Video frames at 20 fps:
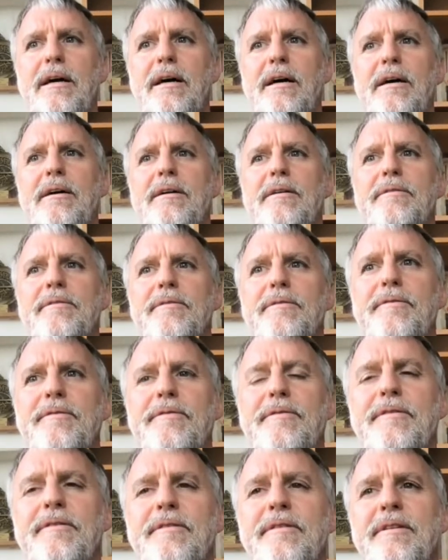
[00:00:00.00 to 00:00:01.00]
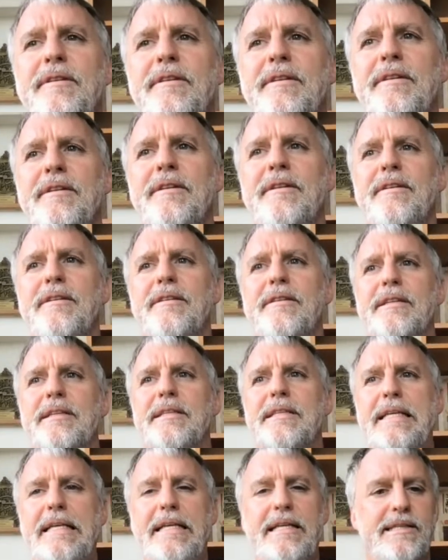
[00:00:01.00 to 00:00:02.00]
of the
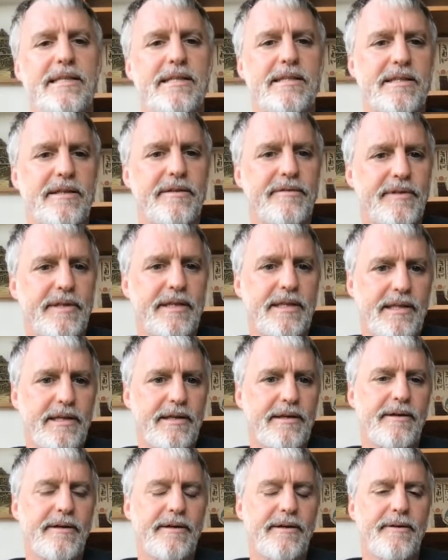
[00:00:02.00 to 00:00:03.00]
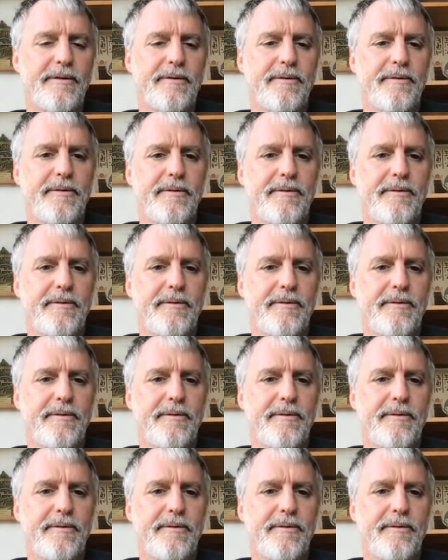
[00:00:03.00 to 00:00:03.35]
seasons of the year